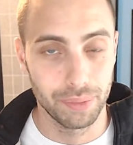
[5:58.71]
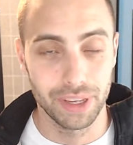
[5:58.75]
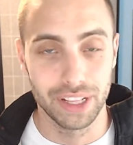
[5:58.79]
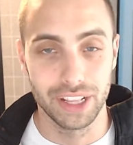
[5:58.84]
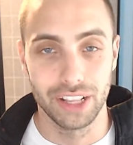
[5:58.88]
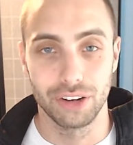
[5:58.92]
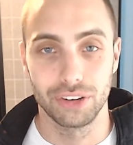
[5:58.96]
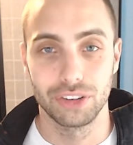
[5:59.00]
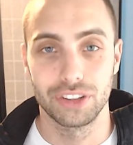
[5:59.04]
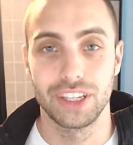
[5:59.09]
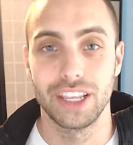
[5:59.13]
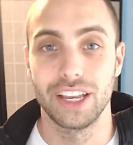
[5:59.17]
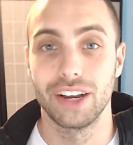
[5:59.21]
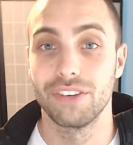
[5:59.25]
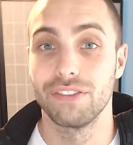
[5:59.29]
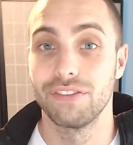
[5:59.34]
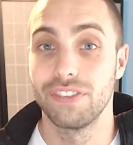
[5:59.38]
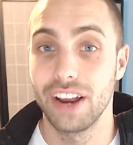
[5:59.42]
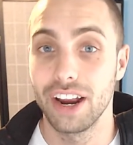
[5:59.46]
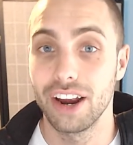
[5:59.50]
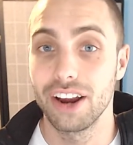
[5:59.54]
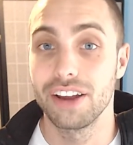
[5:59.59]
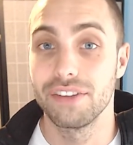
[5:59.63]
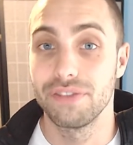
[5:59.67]
I mean, they're
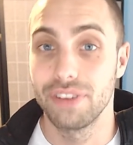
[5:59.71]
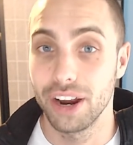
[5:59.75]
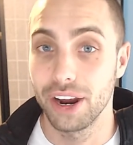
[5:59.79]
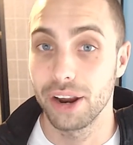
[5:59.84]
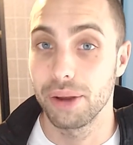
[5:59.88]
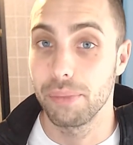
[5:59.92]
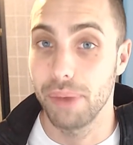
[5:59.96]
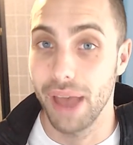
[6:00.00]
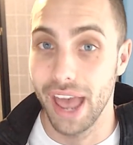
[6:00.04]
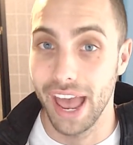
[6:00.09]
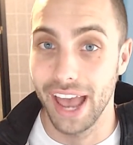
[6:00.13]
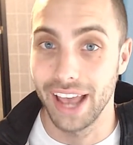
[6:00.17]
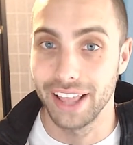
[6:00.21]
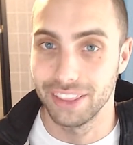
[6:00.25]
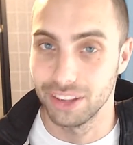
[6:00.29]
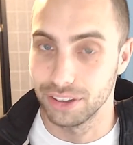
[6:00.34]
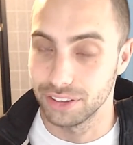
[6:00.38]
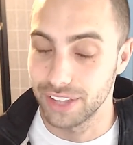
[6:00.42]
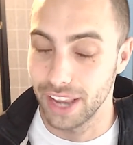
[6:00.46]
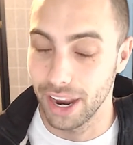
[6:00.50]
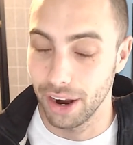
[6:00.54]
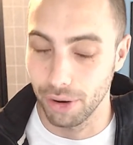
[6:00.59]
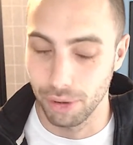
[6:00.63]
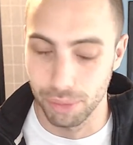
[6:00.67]
they're very very bad.
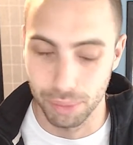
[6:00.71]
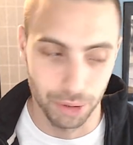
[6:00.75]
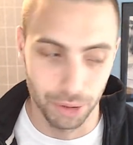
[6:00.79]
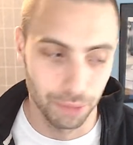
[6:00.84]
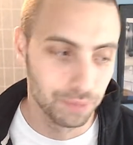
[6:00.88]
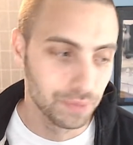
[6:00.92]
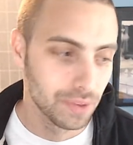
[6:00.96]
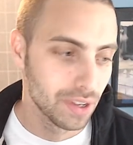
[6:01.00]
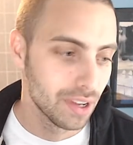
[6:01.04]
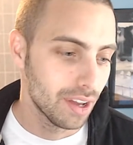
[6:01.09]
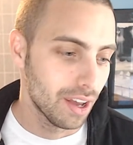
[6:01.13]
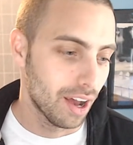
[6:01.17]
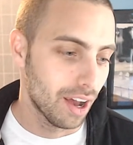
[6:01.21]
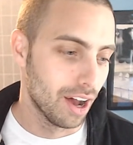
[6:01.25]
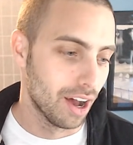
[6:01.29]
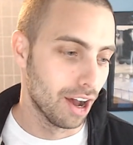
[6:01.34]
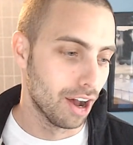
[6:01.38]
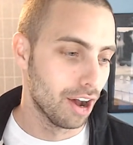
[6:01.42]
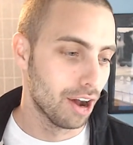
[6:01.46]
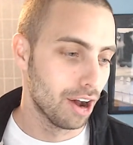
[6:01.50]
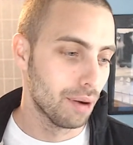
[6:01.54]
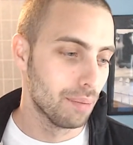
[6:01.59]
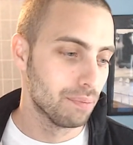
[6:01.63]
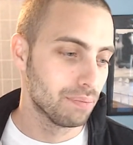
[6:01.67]
They're terrible.
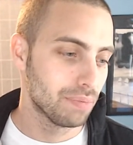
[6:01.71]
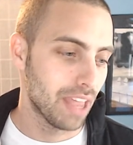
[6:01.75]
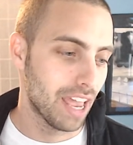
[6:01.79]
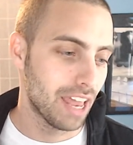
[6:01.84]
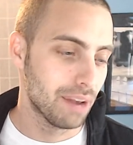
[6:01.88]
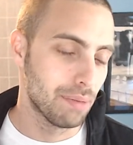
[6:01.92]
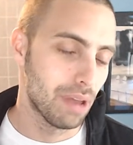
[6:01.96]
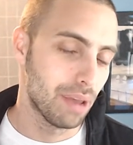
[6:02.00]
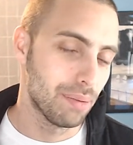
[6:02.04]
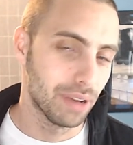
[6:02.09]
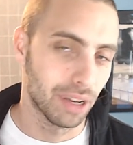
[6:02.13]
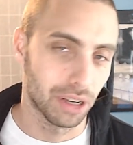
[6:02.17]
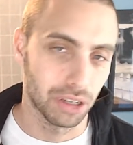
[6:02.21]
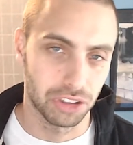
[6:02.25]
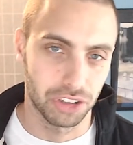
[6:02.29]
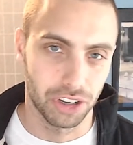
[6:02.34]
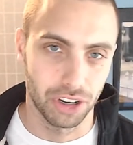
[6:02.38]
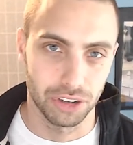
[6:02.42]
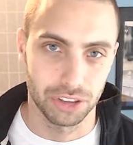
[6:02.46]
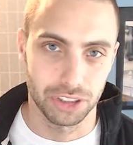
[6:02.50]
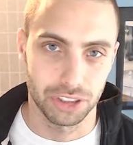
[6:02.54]
Um, and maybe I'll